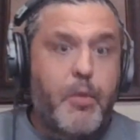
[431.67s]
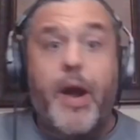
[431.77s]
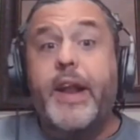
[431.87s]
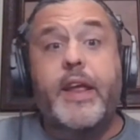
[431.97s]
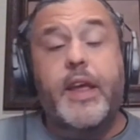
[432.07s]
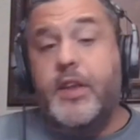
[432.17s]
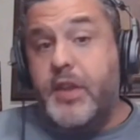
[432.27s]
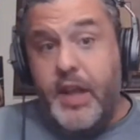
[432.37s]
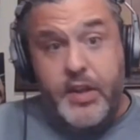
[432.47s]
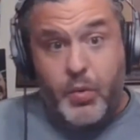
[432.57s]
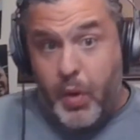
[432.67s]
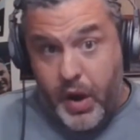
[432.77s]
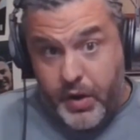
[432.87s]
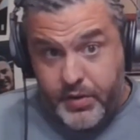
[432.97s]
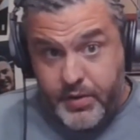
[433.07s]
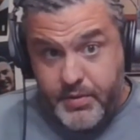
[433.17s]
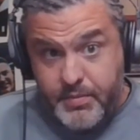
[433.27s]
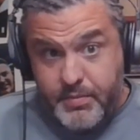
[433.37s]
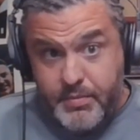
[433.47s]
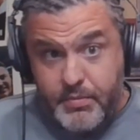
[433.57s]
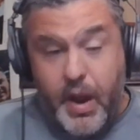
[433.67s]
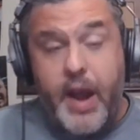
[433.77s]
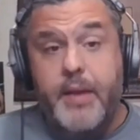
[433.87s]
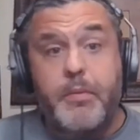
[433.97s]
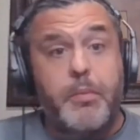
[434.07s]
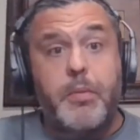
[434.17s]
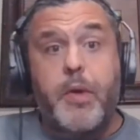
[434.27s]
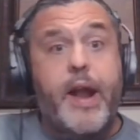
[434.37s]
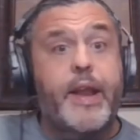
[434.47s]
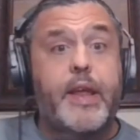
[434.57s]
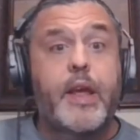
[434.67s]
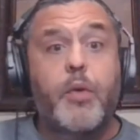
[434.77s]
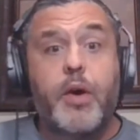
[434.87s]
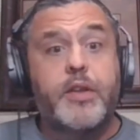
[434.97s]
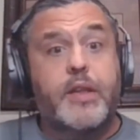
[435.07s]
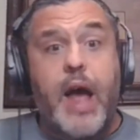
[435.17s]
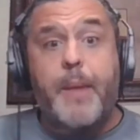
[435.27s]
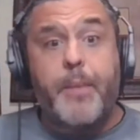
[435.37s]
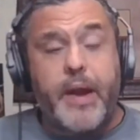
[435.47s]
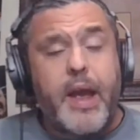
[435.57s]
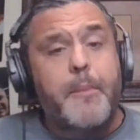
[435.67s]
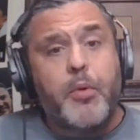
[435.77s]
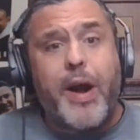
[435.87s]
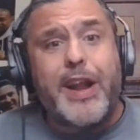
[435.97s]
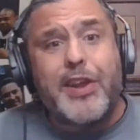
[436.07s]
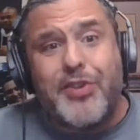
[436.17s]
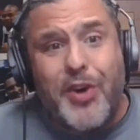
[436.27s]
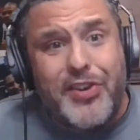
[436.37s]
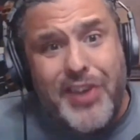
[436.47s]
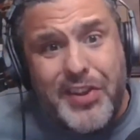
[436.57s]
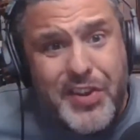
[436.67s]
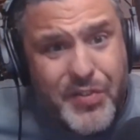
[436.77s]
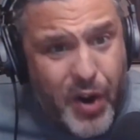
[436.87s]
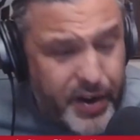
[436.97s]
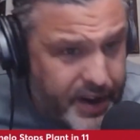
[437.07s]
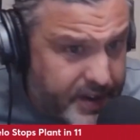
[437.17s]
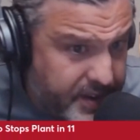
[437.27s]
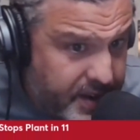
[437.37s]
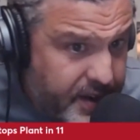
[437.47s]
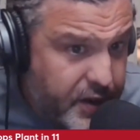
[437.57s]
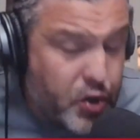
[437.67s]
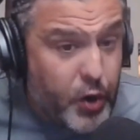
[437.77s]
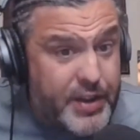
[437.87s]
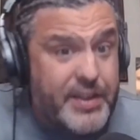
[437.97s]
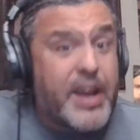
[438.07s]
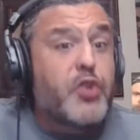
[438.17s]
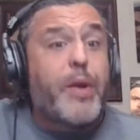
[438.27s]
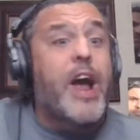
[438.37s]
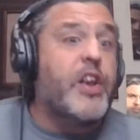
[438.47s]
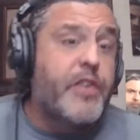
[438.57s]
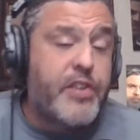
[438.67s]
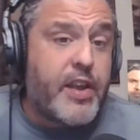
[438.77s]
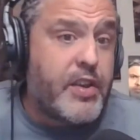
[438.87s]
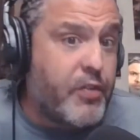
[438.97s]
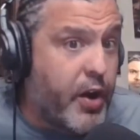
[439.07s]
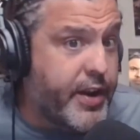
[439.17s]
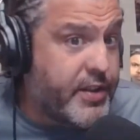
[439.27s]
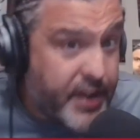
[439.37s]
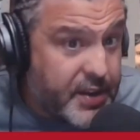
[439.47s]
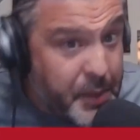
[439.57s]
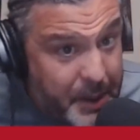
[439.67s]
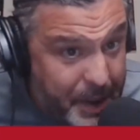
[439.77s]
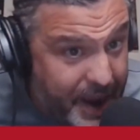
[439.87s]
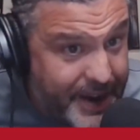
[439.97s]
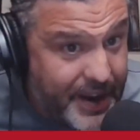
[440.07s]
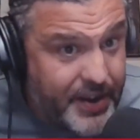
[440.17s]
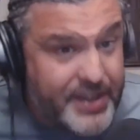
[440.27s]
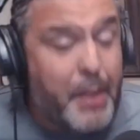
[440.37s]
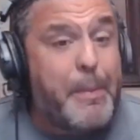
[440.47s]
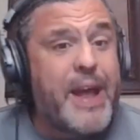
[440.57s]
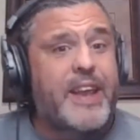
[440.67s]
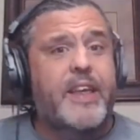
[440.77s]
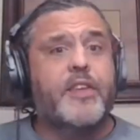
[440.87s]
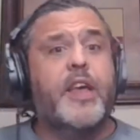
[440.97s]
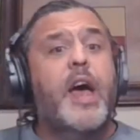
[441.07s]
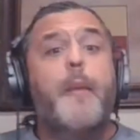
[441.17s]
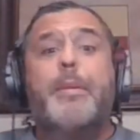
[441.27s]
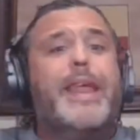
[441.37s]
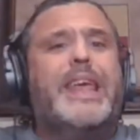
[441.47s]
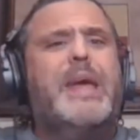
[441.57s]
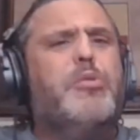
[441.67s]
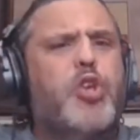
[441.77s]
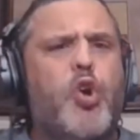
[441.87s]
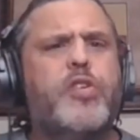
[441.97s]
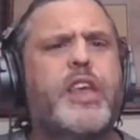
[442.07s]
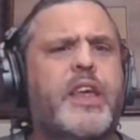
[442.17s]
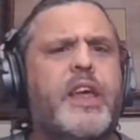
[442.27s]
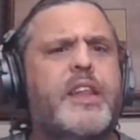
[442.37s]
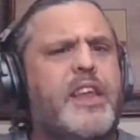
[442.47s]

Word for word: Moretti is is the worst. Right, Moretti was the top right. Moretti scored Jesse Vargas. Scored six rounds for Jesse Vargas against Manny Pacquiao. That's how bad he is. But they keep using